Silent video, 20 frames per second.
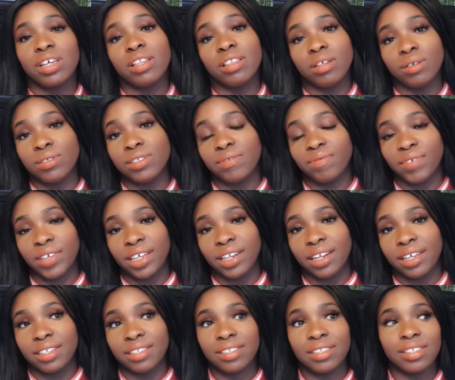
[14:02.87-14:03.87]
and those
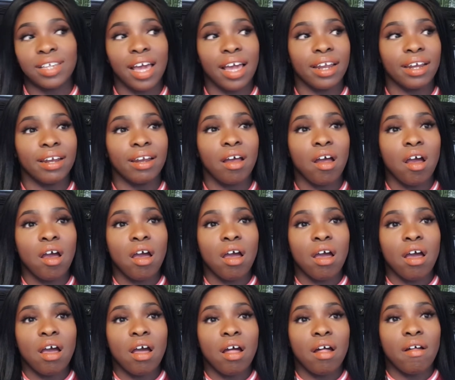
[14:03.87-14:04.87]
feelings, and
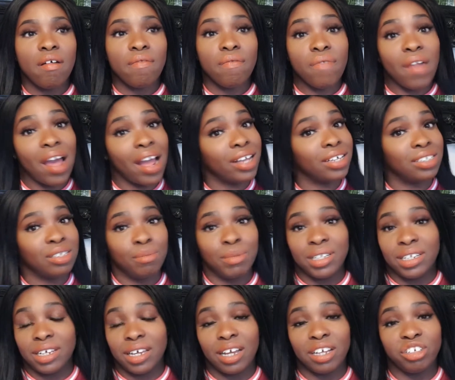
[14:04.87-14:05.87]
that is the
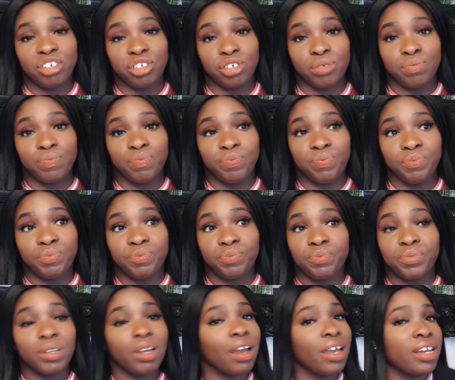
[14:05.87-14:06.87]
medication.
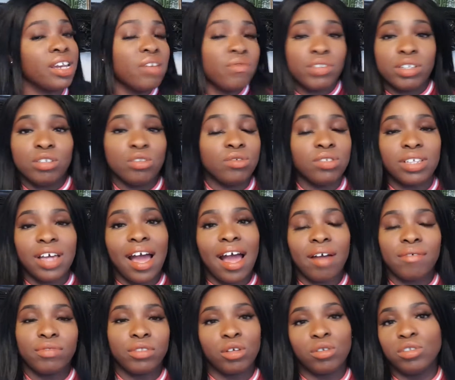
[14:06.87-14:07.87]
I never used to
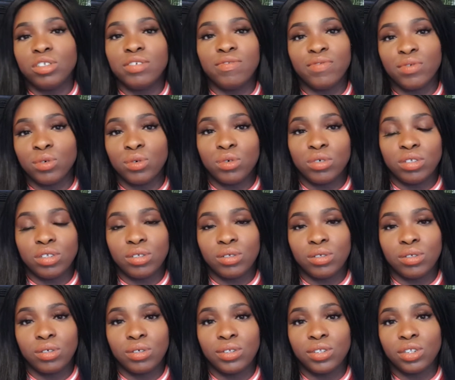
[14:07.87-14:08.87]
have those
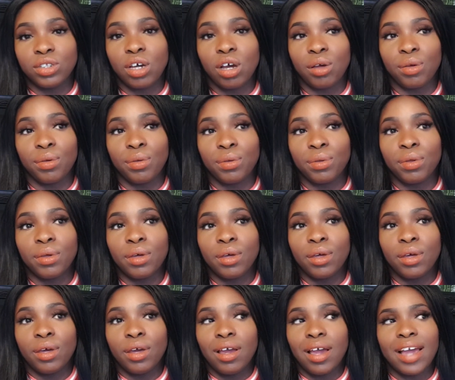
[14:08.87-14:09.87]
thoughts. So,
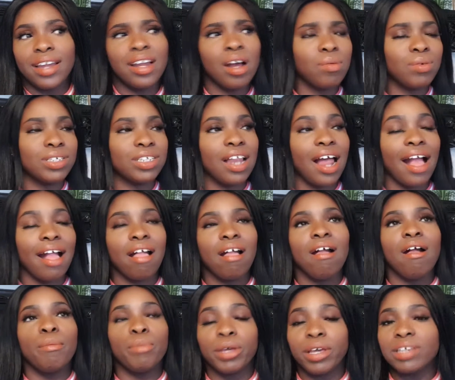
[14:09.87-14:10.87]
and I was like,
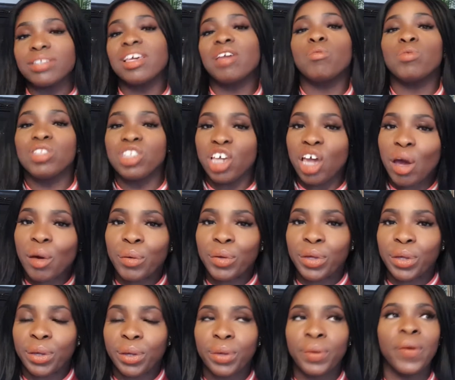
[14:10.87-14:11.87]
because they would tell
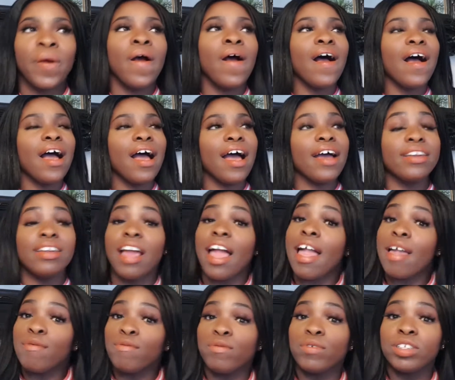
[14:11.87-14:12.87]
you, and
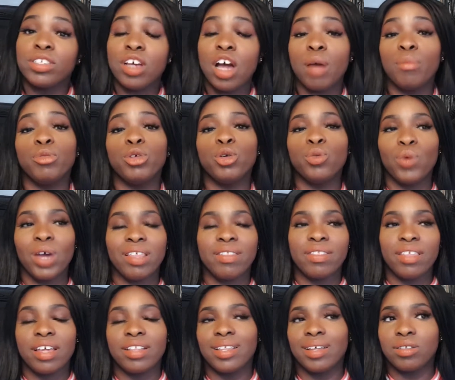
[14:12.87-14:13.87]
every time you
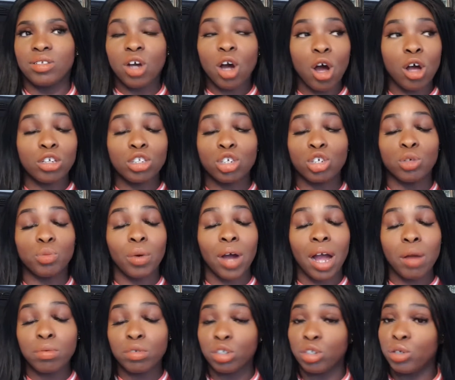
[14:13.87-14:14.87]
went there, they'd ask you, but
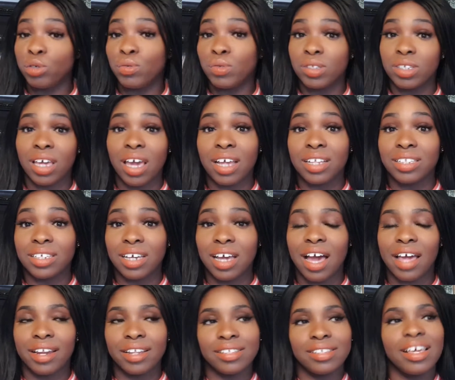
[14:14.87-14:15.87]
I was too scared to
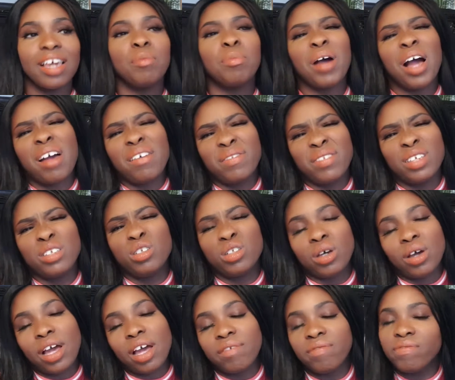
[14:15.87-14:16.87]
kind of say, but I said, you
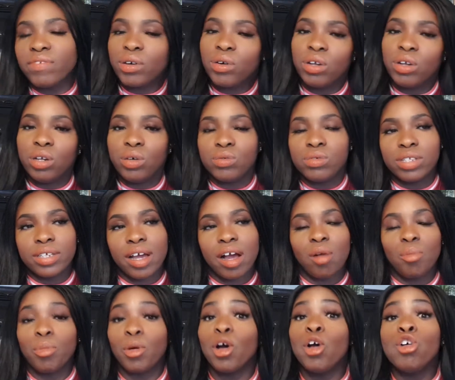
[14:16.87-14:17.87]
know, I have felt a little
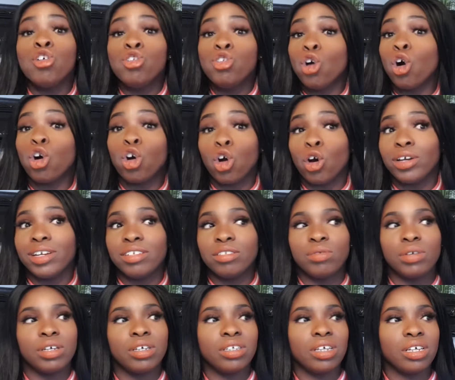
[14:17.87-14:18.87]
down, but not gone
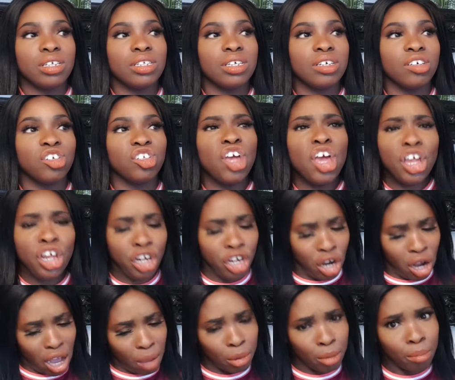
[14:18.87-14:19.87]
into it, because I was thinking, you
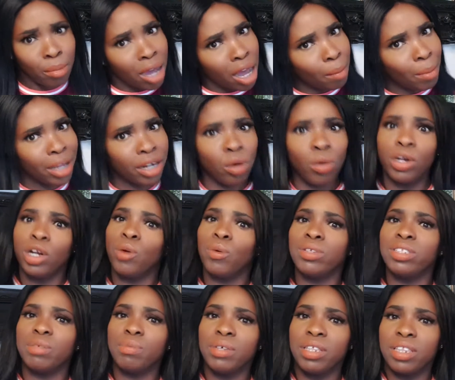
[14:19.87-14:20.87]
know, I'm a mum. I don't want no
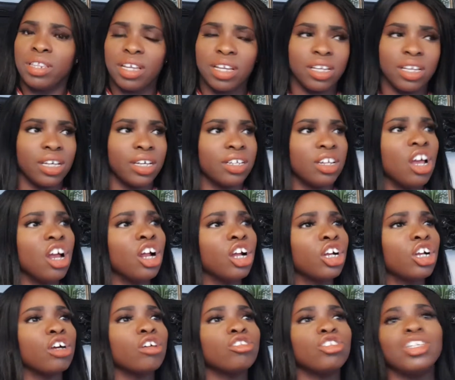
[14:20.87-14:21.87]
one to be thinking,
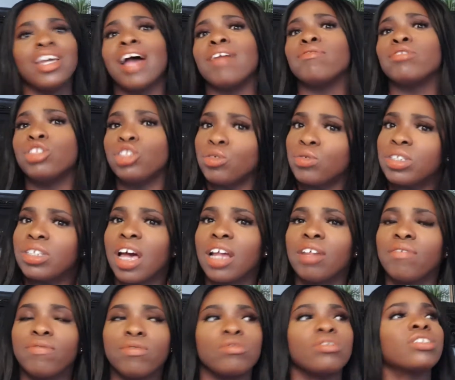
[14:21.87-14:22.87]
girl, she having
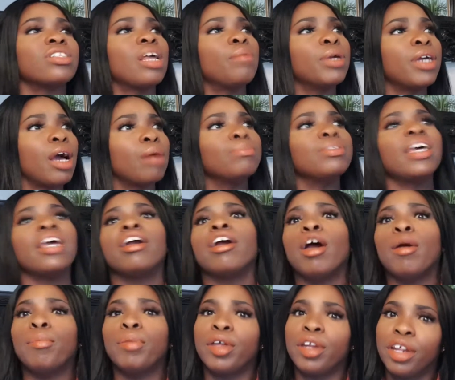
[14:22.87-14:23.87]
suicidal thoughts. Let me come take
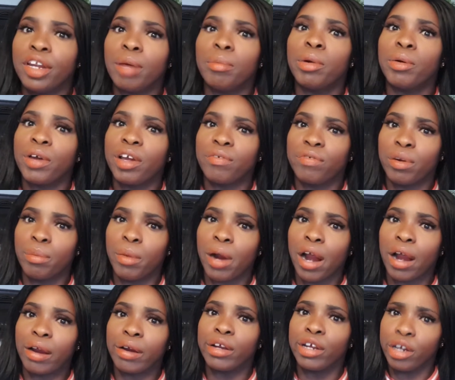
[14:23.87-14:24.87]
her, picnic them away from
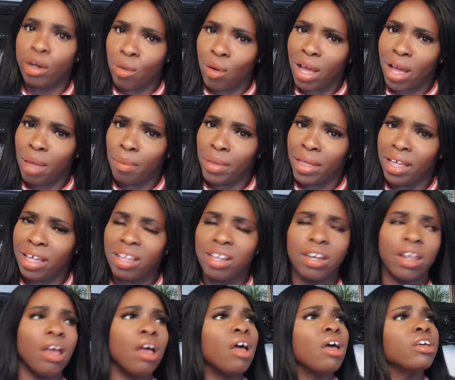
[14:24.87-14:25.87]
her. You know what I
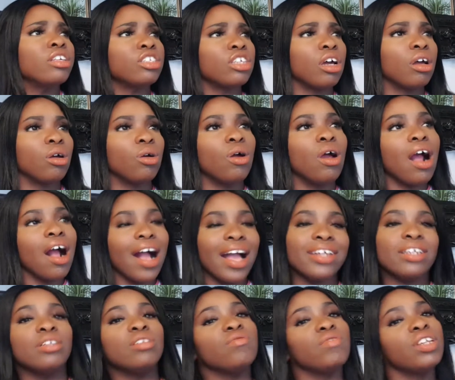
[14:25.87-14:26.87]
mean? So
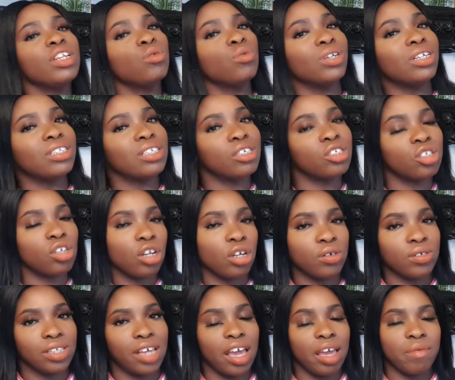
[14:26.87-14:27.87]
I didn't really want to
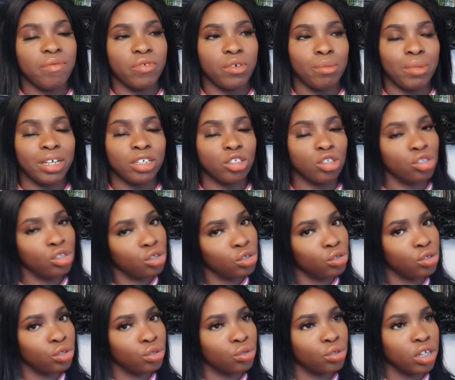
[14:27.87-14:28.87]
disclose that information
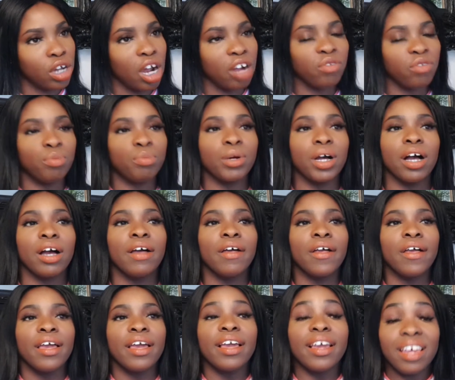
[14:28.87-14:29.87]
too, too tough, but
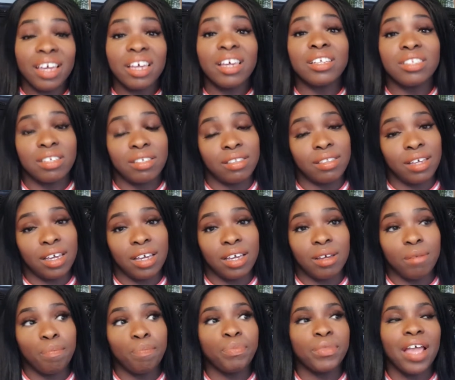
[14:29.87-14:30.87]
it is a
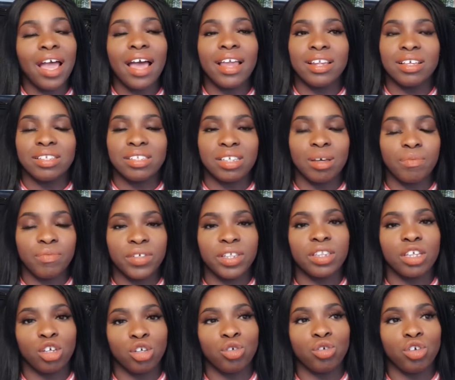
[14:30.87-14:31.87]
thing, and it's
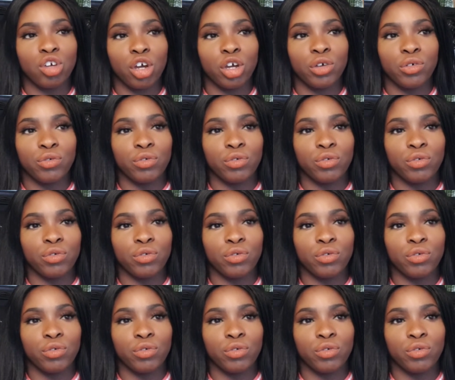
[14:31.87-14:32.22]
something that you go